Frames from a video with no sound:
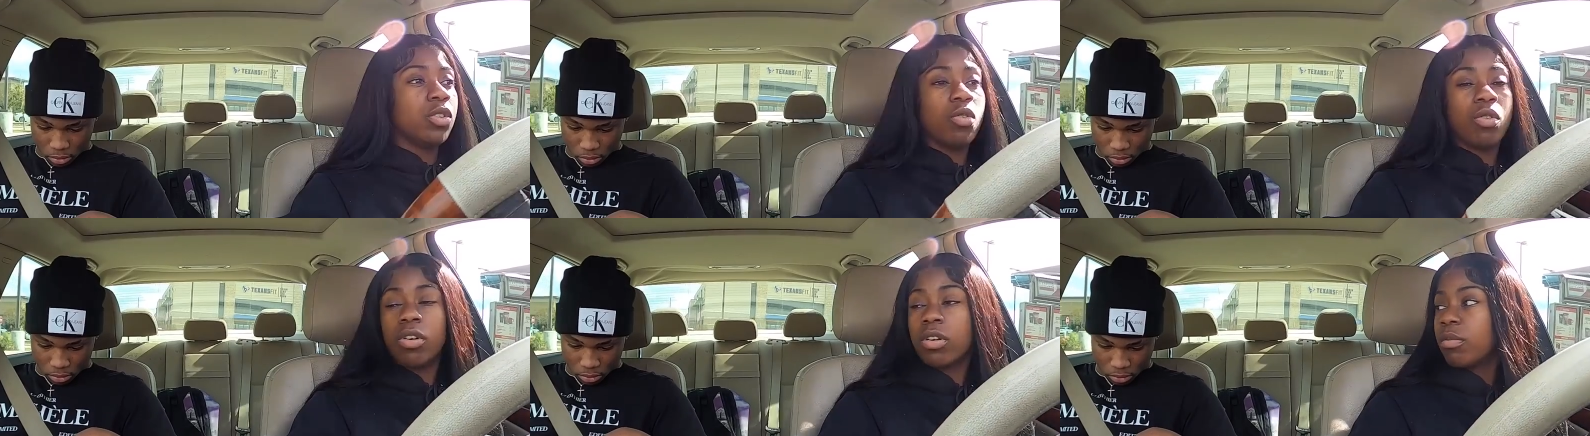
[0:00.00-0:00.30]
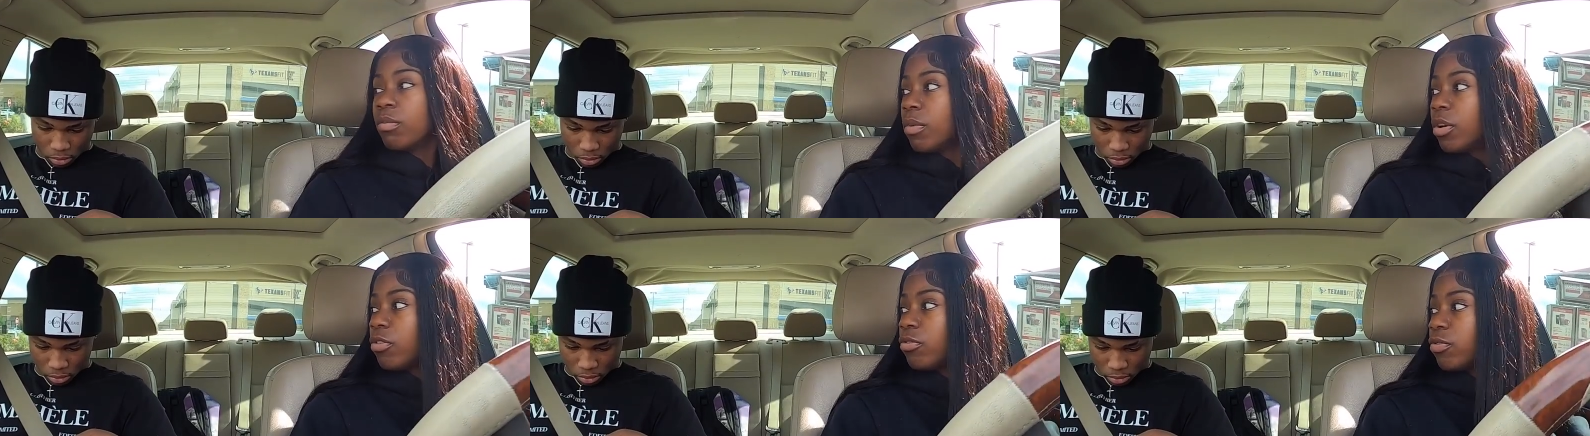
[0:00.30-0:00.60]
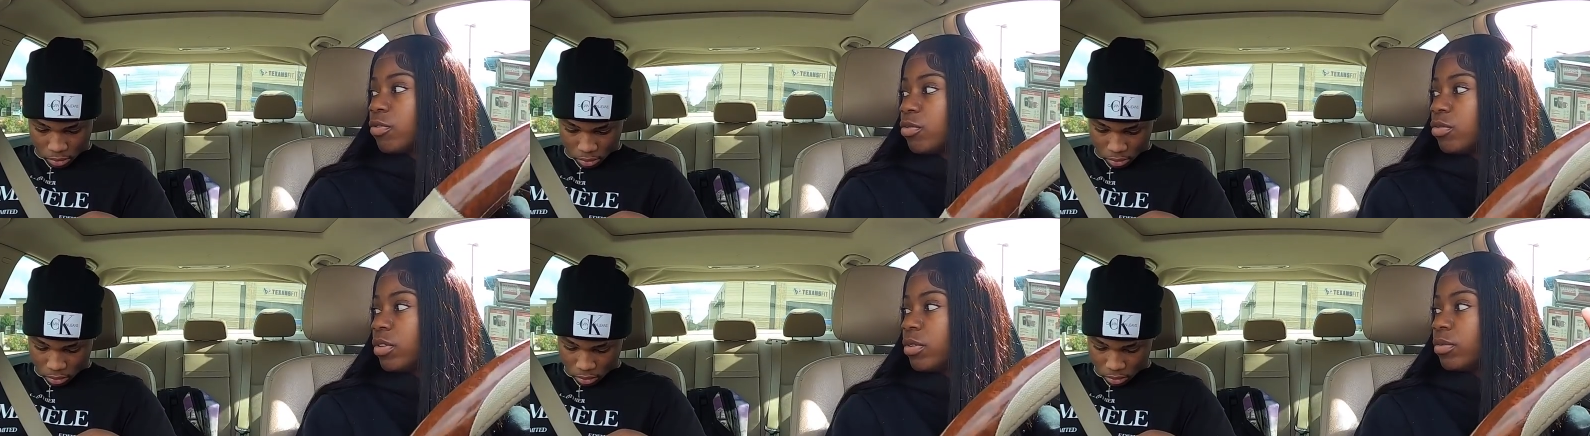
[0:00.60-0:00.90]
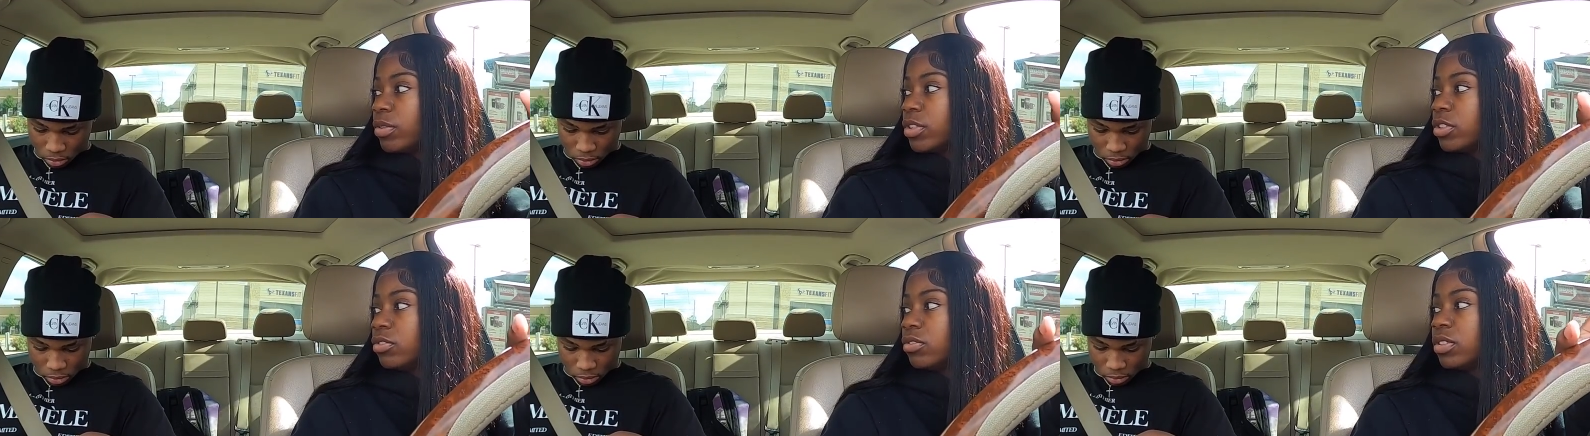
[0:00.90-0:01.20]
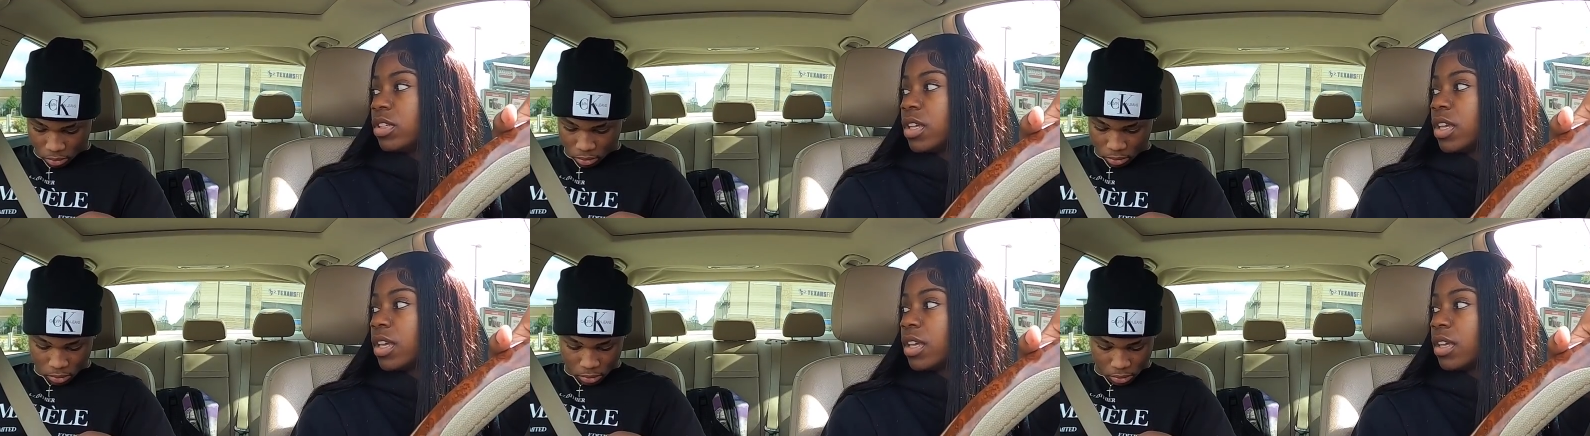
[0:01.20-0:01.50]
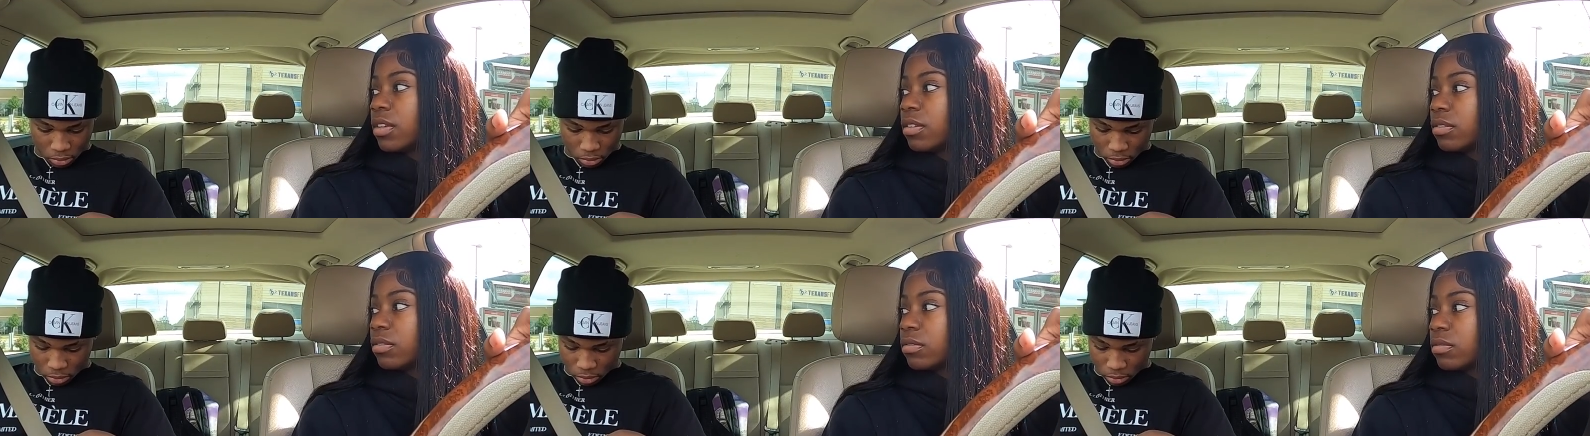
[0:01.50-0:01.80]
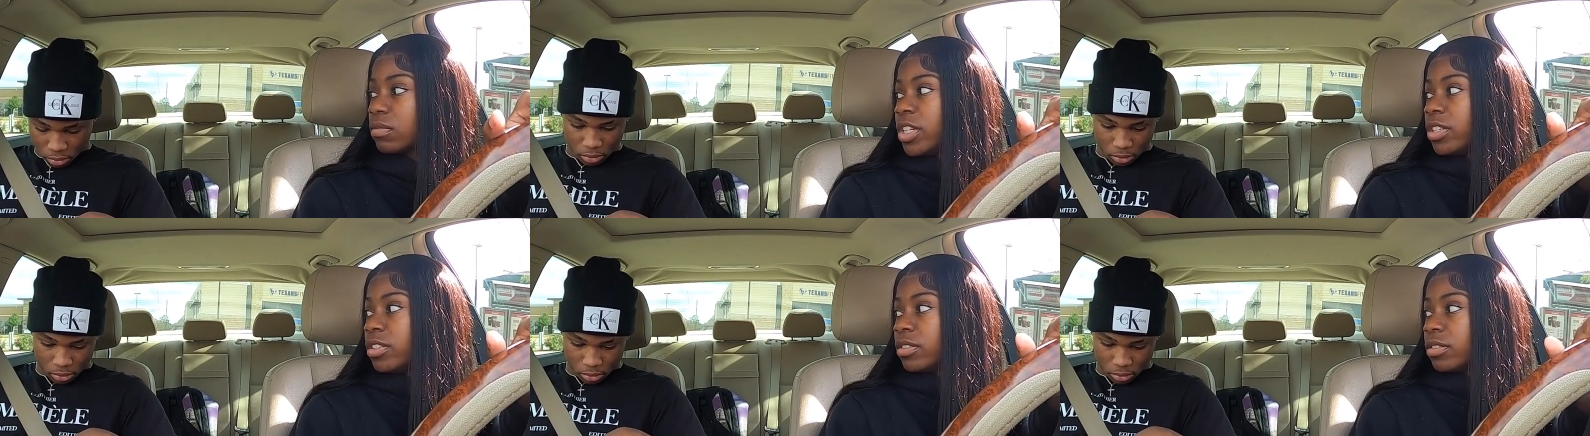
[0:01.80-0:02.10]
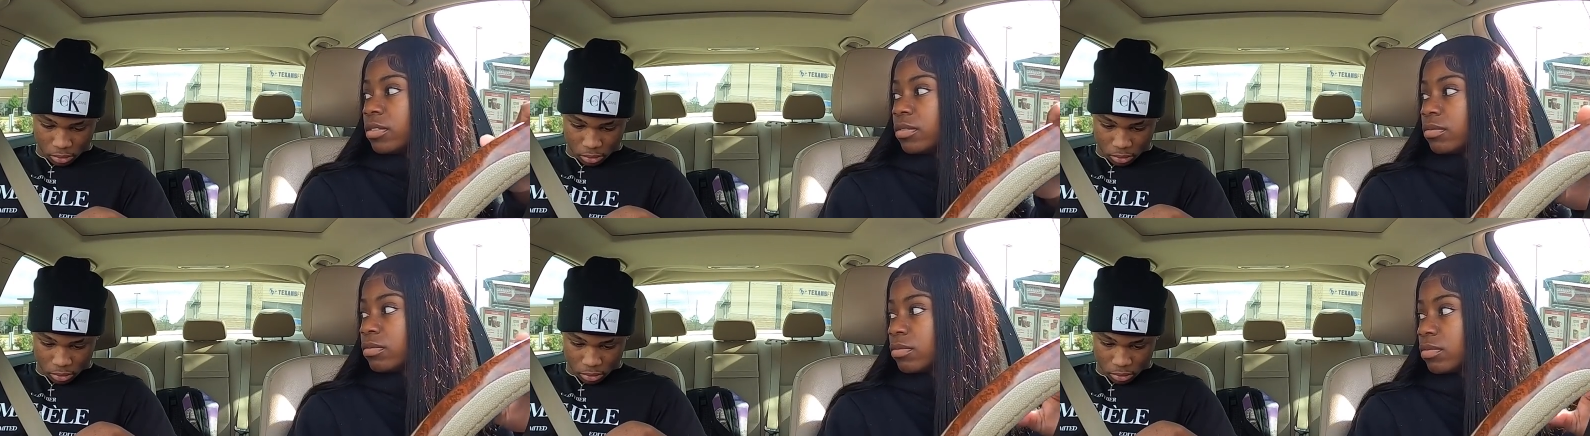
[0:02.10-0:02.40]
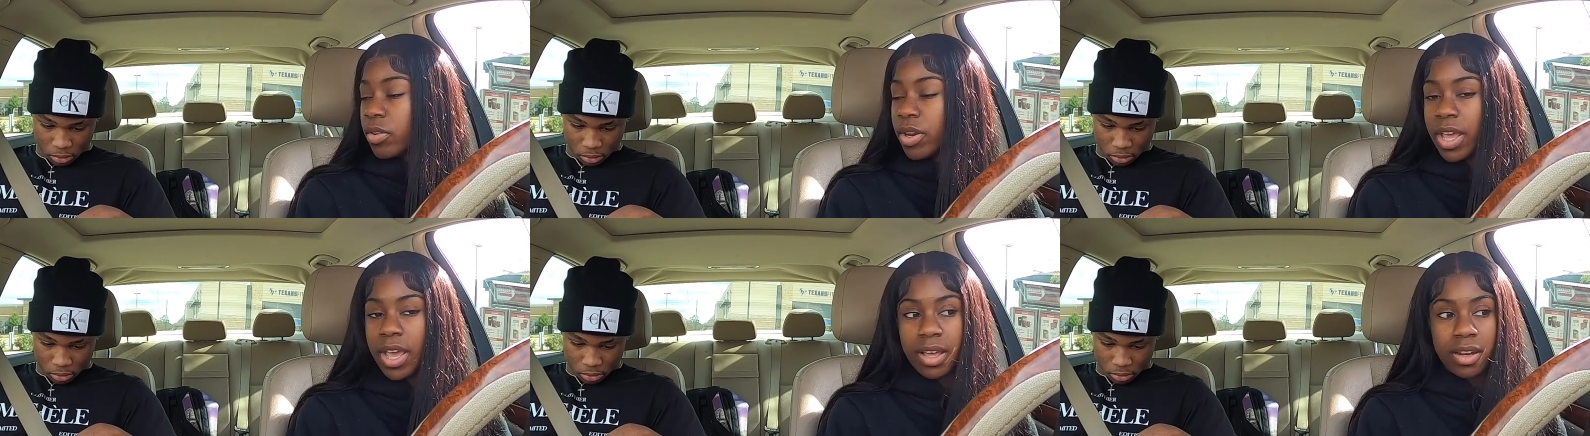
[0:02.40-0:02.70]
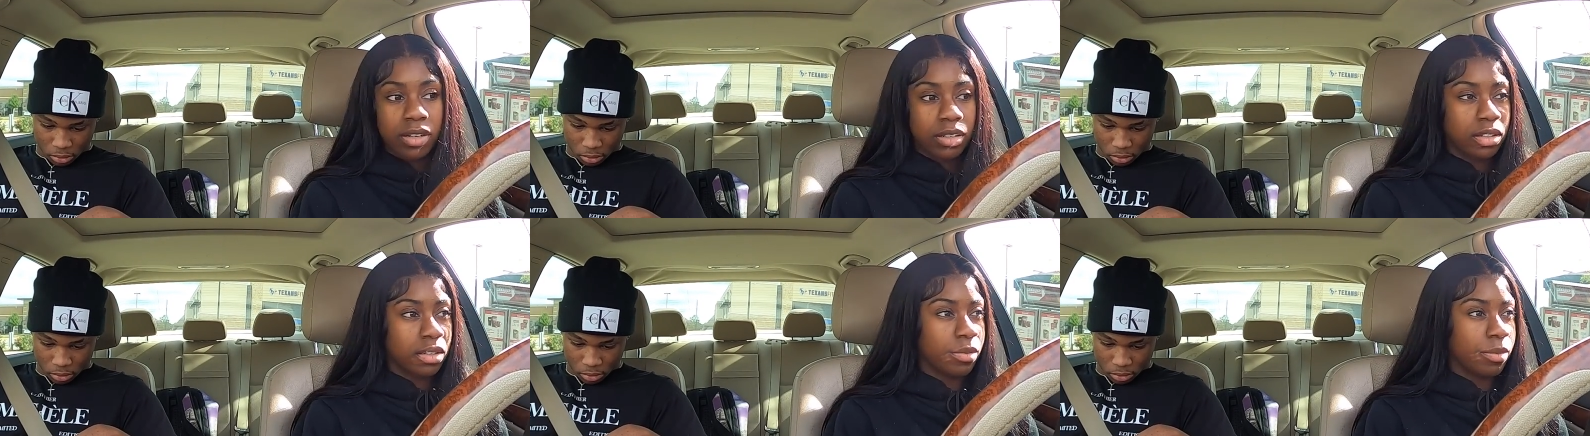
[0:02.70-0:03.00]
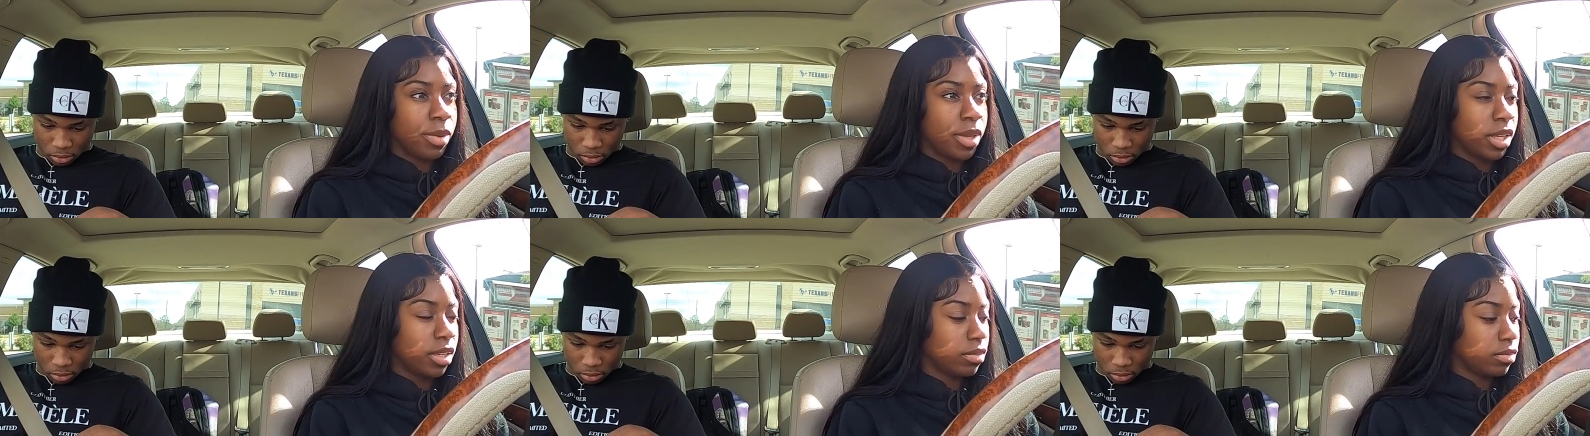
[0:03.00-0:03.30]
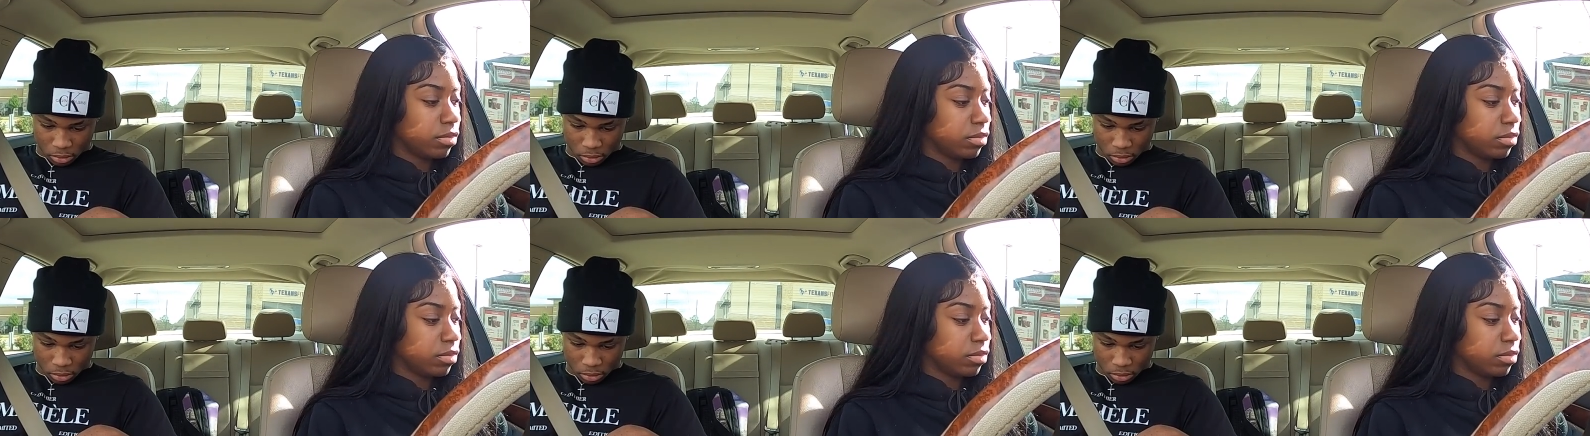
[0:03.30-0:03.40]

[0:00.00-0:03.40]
Speaker 1: You order more food than what you said. You need to slow down a little bit.